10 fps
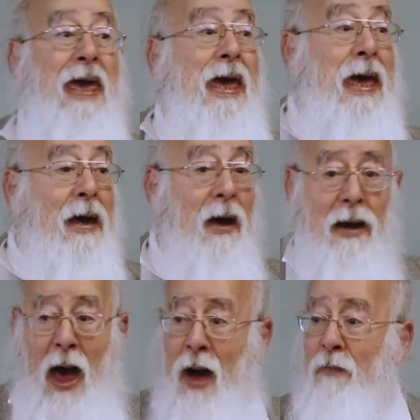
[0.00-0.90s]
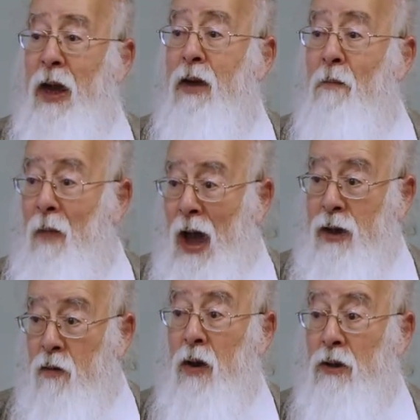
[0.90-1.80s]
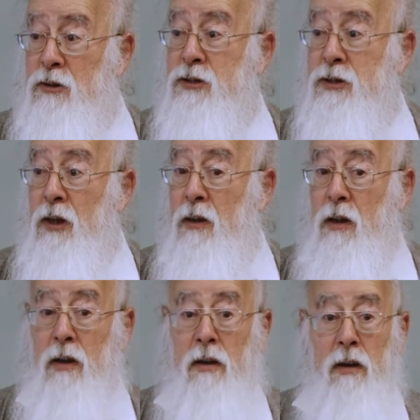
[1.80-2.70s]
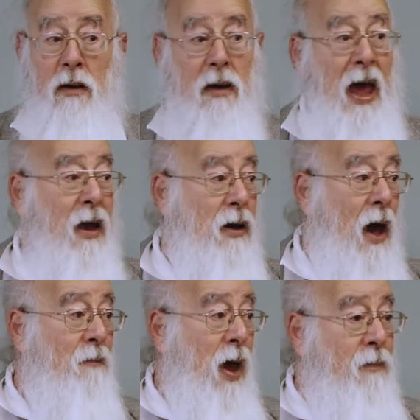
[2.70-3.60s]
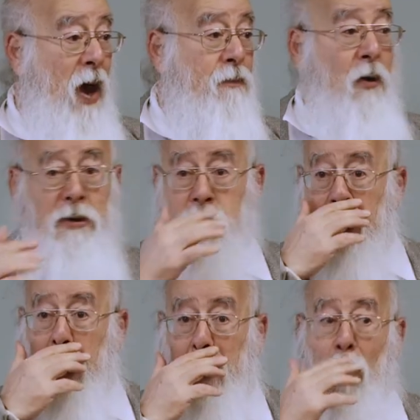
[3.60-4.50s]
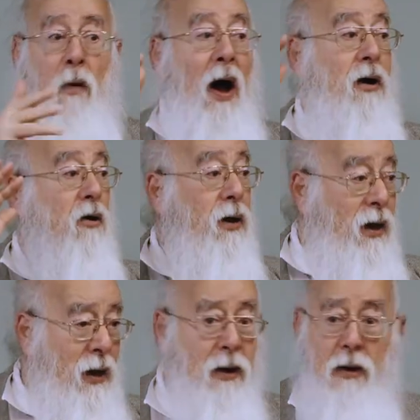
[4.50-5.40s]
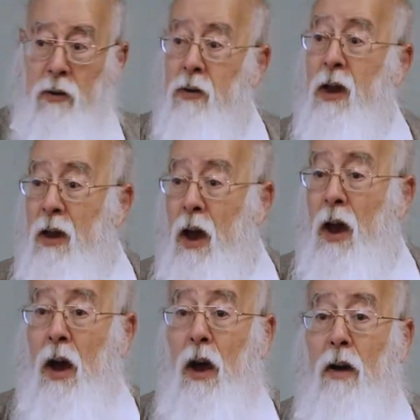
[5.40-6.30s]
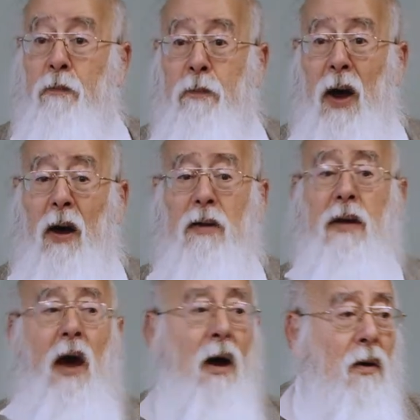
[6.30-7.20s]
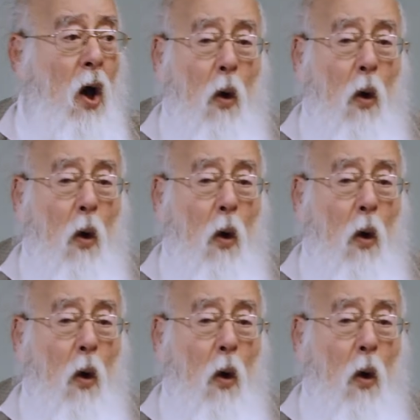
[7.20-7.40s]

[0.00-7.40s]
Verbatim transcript: economic migrants. Now, maybe I'm preaching to the choir here uh, but uh,